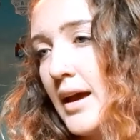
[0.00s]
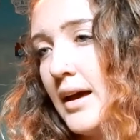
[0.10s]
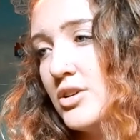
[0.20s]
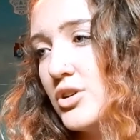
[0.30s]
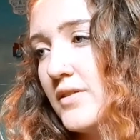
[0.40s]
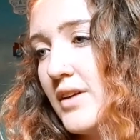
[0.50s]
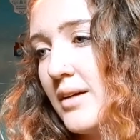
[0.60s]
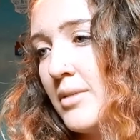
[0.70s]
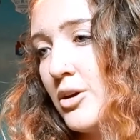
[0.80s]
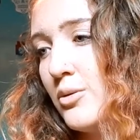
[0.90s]
I should have got
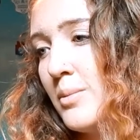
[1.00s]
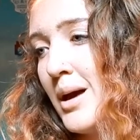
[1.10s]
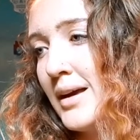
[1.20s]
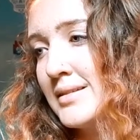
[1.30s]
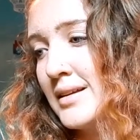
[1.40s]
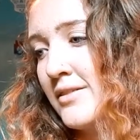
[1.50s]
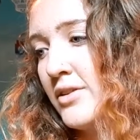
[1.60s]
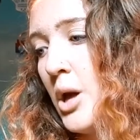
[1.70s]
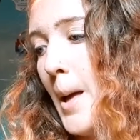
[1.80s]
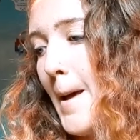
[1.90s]
my own bag instead of
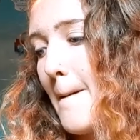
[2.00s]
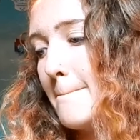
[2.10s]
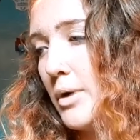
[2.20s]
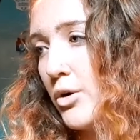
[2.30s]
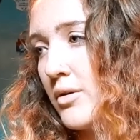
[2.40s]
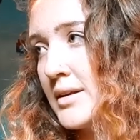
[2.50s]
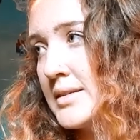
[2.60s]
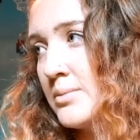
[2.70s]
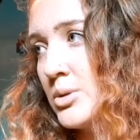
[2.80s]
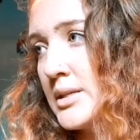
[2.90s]
borrowing
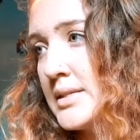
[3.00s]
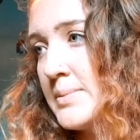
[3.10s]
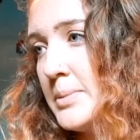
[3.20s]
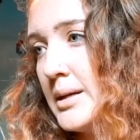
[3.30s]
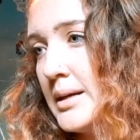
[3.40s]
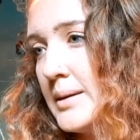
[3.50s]
someone's, but